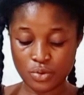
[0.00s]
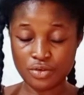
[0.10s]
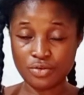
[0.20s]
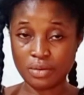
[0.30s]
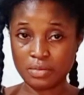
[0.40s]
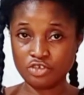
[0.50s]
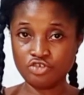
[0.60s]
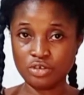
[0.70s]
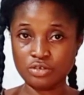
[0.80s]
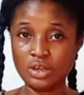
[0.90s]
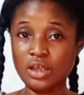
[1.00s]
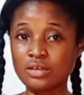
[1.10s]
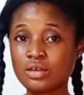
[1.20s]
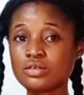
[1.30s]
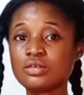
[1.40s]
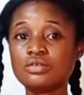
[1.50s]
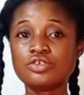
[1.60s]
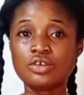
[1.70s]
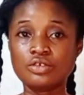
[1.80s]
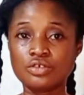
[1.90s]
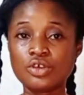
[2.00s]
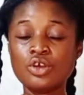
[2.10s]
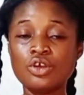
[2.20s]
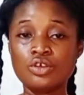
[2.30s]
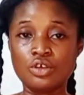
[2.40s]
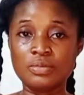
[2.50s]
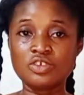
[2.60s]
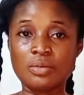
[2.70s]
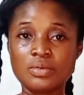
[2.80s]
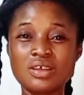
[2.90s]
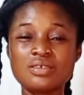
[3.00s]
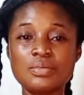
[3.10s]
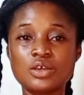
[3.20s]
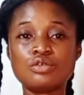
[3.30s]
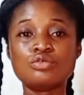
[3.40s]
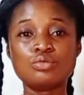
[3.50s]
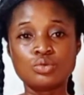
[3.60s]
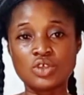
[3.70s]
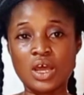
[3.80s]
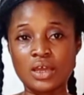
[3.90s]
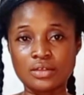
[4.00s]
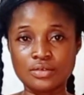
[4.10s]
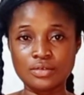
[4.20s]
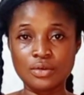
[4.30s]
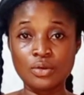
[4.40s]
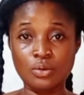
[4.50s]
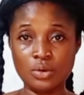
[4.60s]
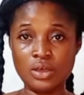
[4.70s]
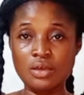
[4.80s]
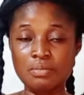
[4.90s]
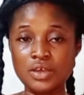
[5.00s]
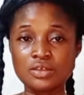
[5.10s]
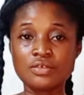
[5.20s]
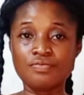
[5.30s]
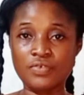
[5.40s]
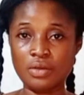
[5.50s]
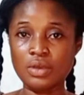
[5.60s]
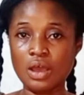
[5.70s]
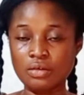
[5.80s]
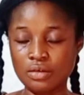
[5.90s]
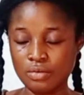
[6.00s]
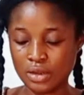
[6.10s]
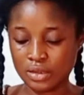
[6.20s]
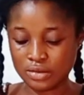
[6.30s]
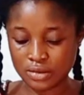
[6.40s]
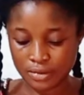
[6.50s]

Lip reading: when you're measuring, so that it doesn't change your measurement. It doesn't make it too tight. Okay, it makes it very accurate.